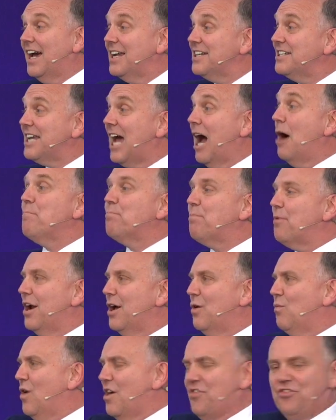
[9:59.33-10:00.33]
and
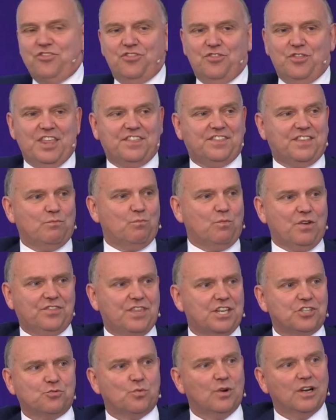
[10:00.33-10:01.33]
tampering with
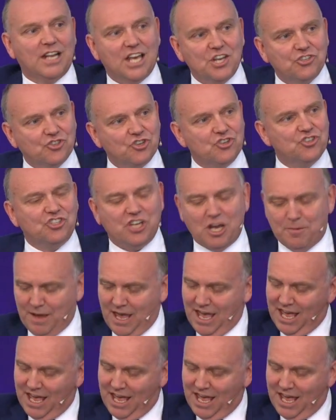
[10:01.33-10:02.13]
this relationship,